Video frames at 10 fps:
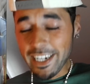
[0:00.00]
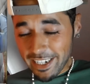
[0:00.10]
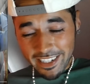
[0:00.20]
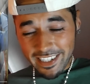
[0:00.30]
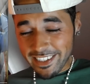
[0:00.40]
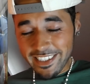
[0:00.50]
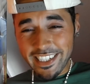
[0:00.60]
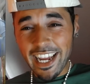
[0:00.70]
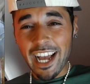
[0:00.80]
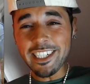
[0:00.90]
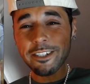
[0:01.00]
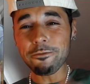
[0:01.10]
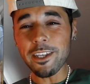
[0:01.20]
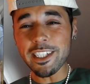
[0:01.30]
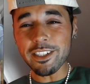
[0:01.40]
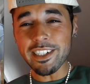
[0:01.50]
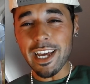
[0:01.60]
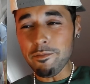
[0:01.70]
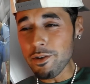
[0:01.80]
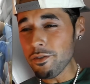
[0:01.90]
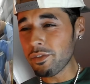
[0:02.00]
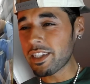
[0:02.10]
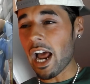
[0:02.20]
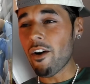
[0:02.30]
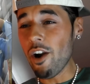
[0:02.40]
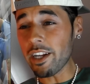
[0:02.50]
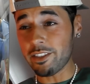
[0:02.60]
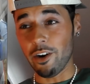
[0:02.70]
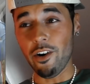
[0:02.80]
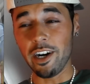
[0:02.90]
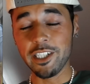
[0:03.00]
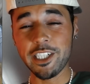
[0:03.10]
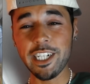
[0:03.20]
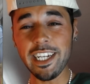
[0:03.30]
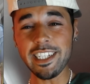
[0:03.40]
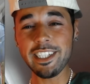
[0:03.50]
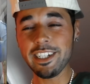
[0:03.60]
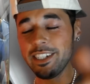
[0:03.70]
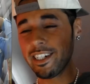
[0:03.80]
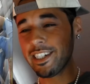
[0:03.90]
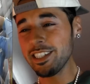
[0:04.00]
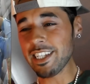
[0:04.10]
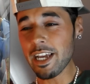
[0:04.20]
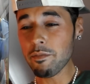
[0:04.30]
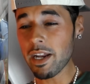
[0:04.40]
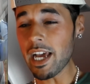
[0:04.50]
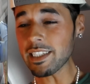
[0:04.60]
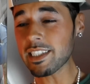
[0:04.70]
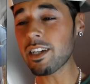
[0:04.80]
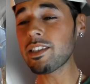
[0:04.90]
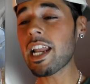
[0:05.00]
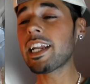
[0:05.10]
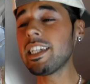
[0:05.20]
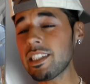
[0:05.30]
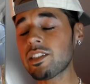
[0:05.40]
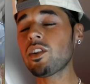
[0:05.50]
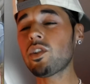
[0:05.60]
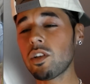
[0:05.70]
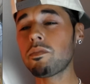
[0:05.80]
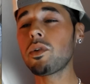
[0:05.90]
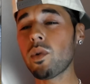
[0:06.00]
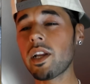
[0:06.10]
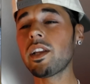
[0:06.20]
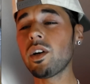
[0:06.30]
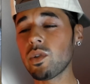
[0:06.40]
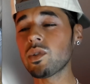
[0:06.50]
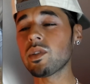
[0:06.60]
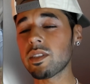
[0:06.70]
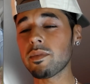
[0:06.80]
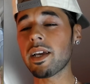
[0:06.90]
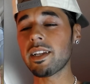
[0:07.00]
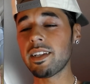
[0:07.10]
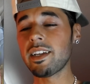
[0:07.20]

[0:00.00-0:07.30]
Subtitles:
Oh shit, I should feature in that movie, director and shit, you know what I'm saying? But that sounds like this song could be one of those ones, man.